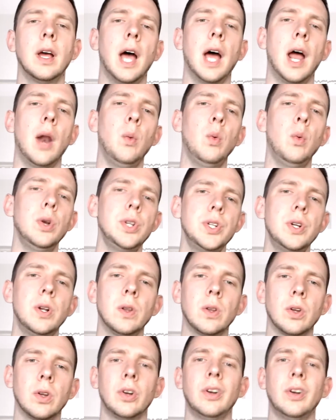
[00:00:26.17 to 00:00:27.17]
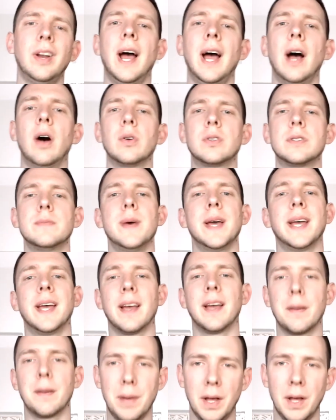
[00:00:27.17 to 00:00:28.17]
I want you to learn how to make
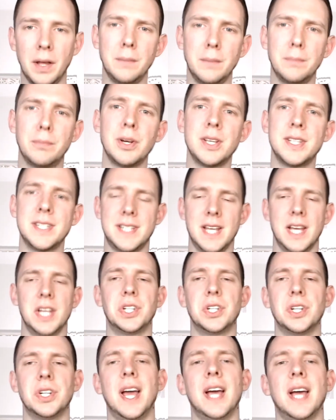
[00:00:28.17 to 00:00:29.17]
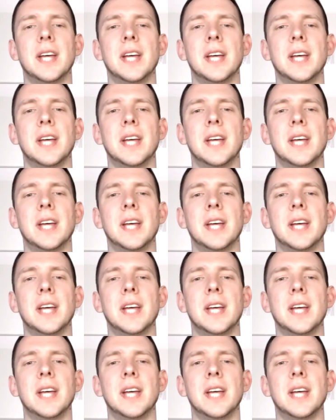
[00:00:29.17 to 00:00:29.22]
a compelling presentation